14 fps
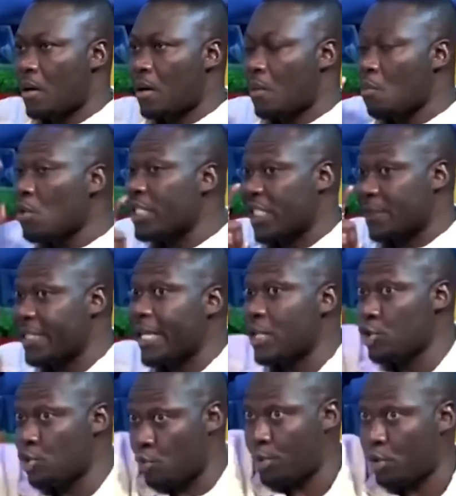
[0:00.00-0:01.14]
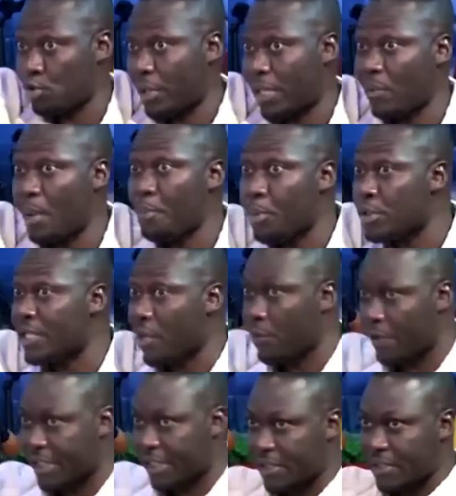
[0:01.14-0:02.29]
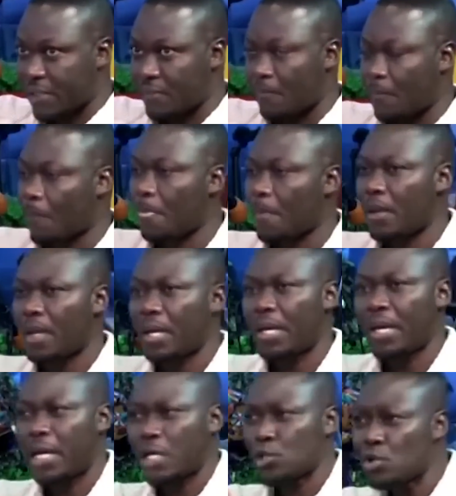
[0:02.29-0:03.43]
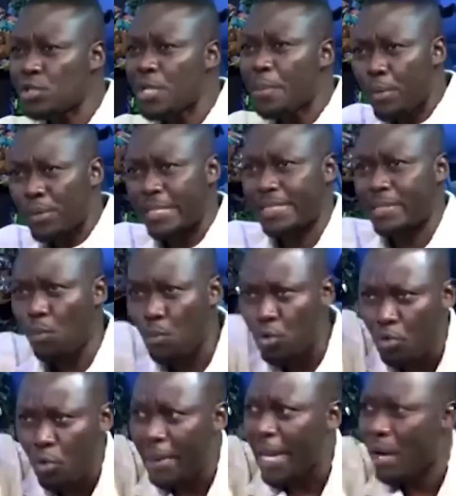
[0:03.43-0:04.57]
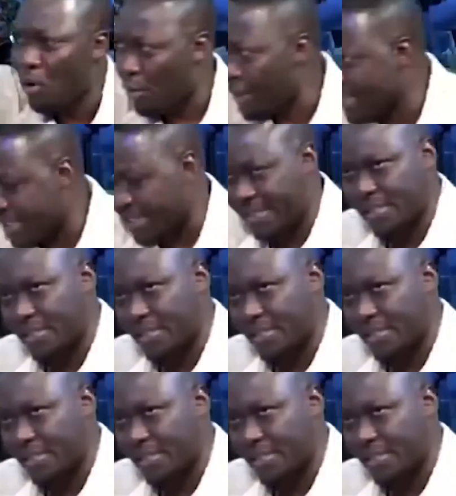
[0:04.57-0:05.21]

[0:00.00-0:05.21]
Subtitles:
Most especially you, because you are the one posing the questions. It's also important to say we will not bear corrections.